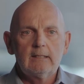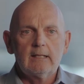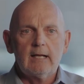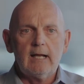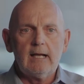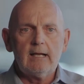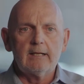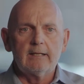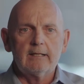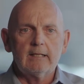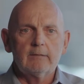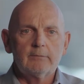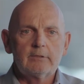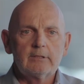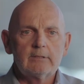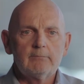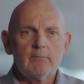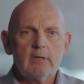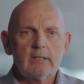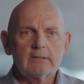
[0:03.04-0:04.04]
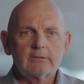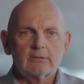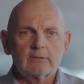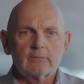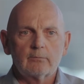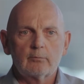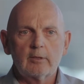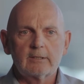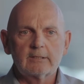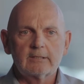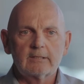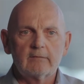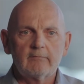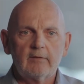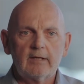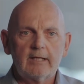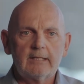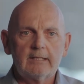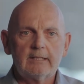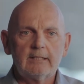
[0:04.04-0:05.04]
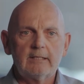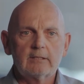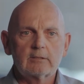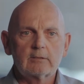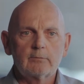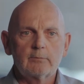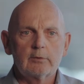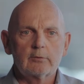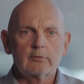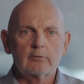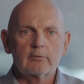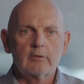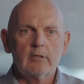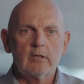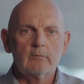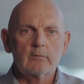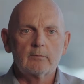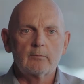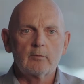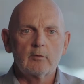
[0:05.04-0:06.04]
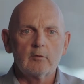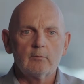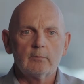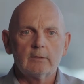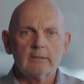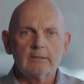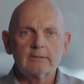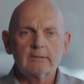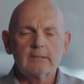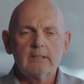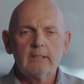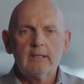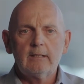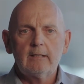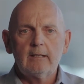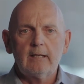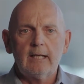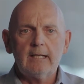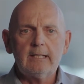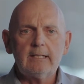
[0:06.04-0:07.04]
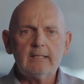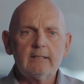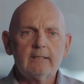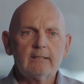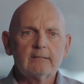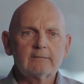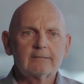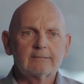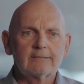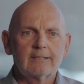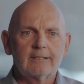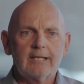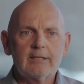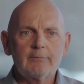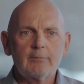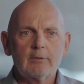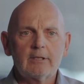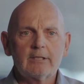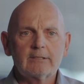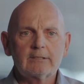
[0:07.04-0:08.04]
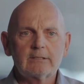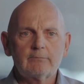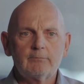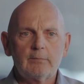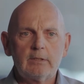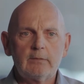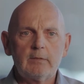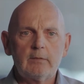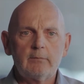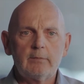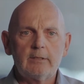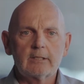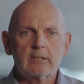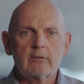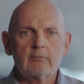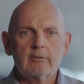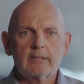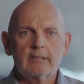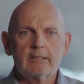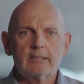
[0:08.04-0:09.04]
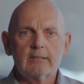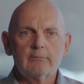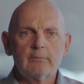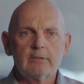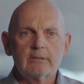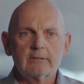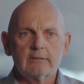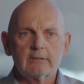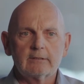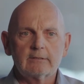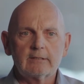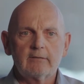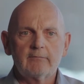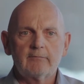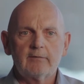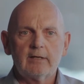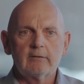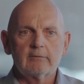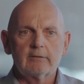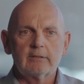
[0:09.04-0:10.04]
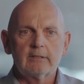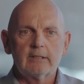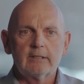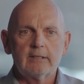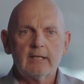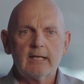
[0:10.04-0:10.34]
Hi, I'm Tim Munson, president of AES Builder and Home Improvements. AES is an A+ BBB accredited business I founded in